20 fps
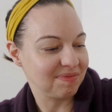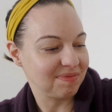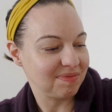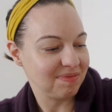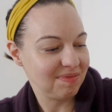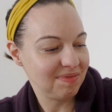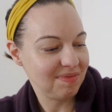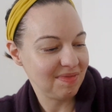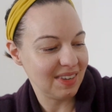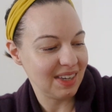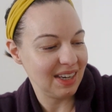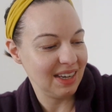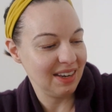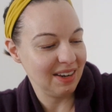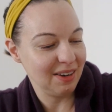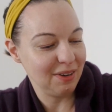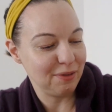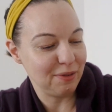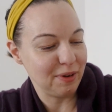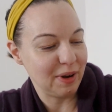
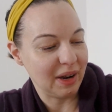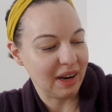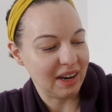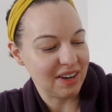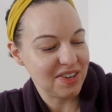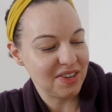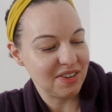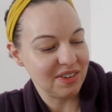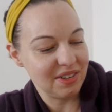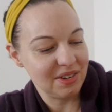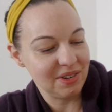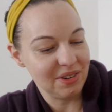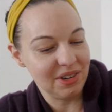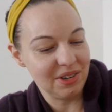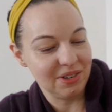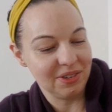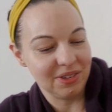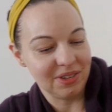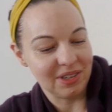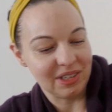If I show
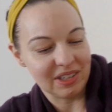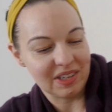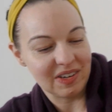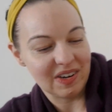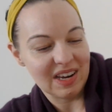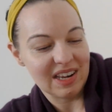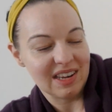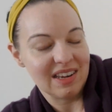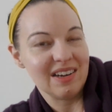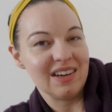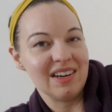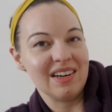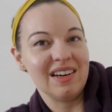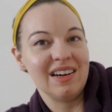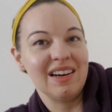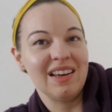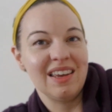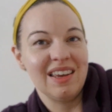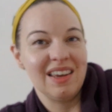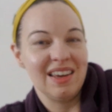you all together
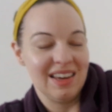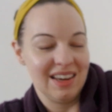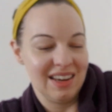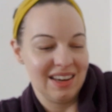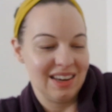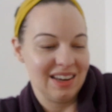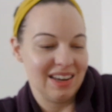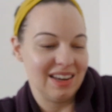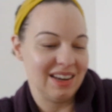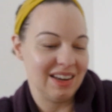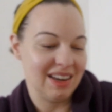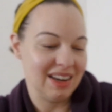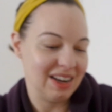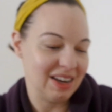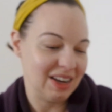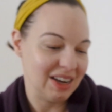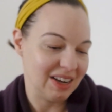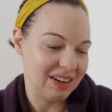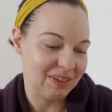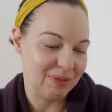
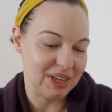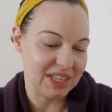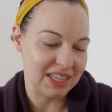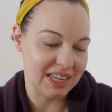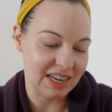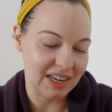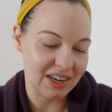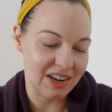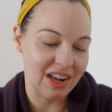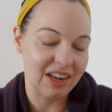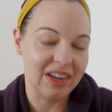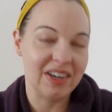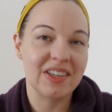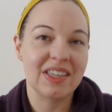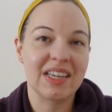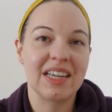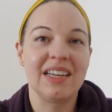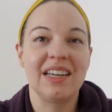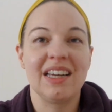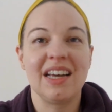what $10
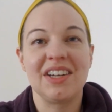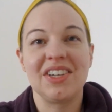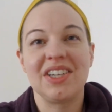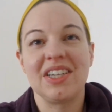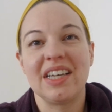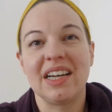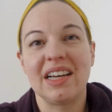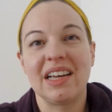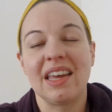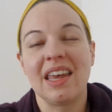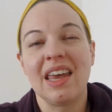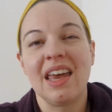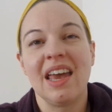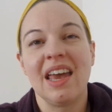can get you.